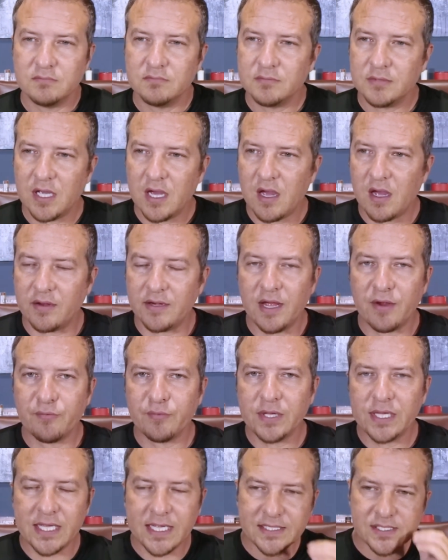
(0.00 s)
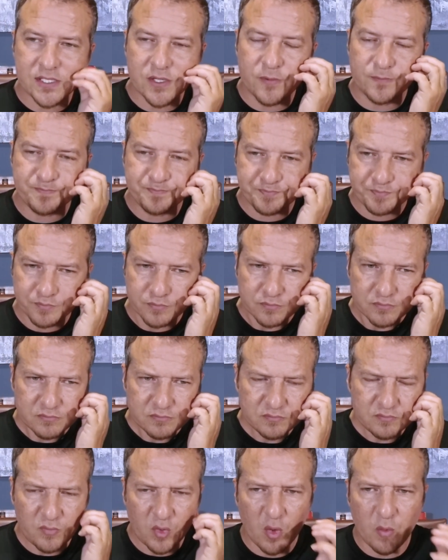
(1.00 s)
No, not really. And so,
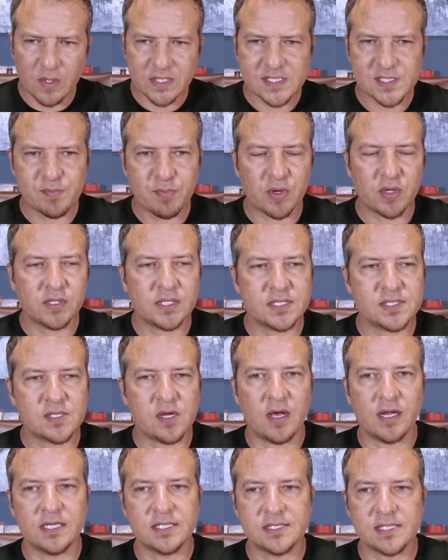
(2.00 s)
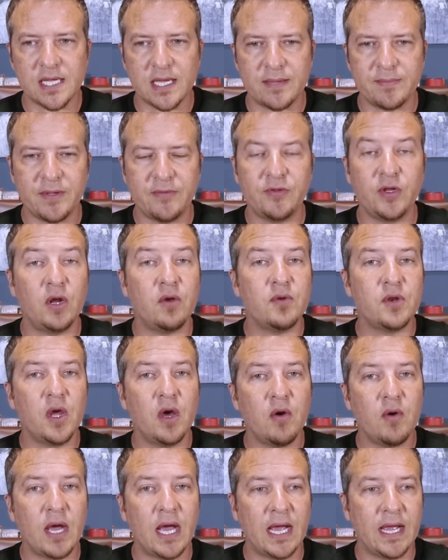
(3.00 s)
what spurred this on is um, if you don't
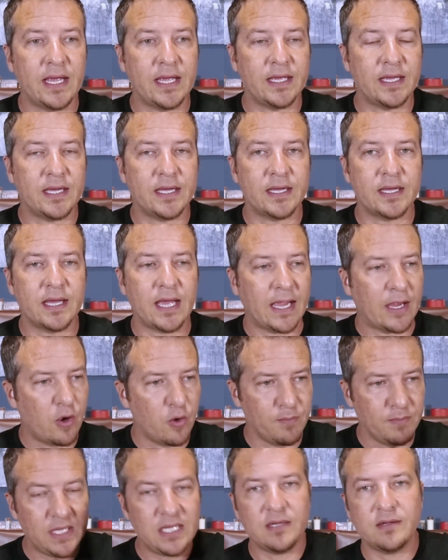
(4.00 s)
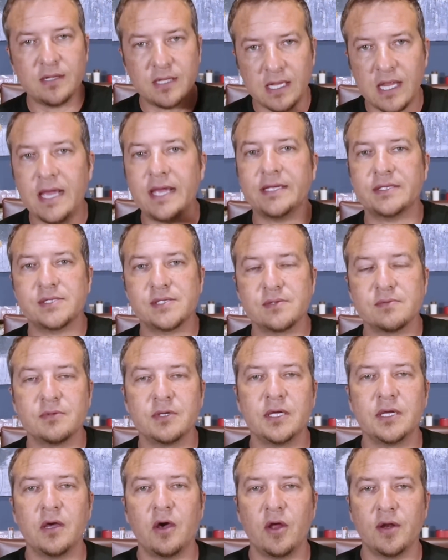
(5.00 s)
know, I uh, I go meet clients
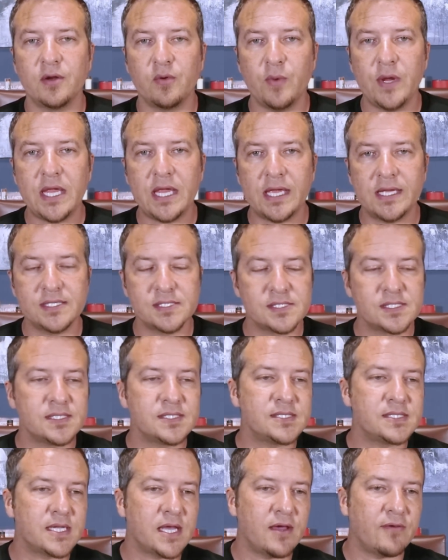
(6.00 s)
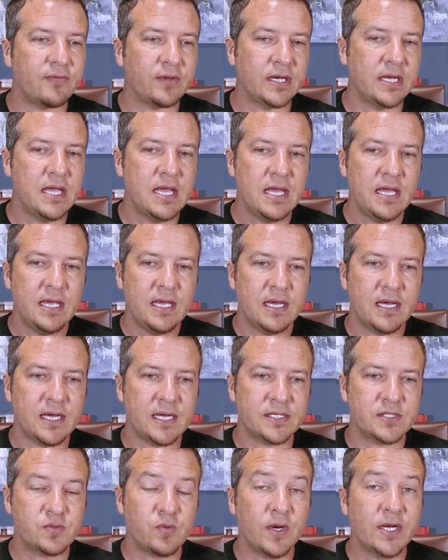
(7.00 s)
eh, on the weekends and stuff, and uh,
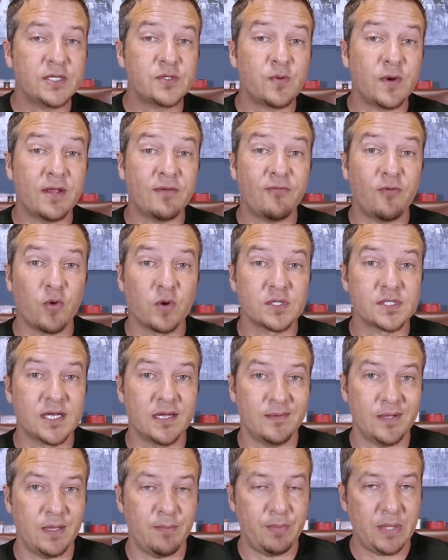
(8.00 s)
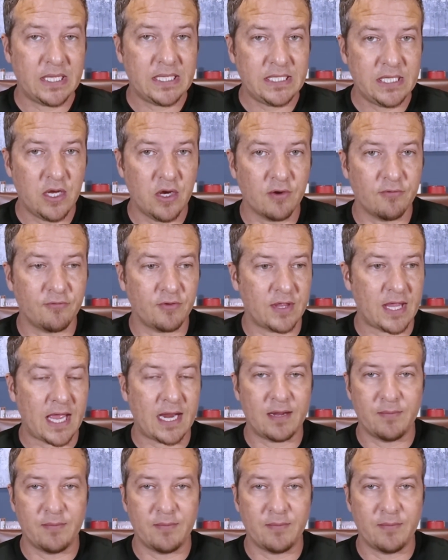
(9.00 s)
2024 is going to be a big year for that.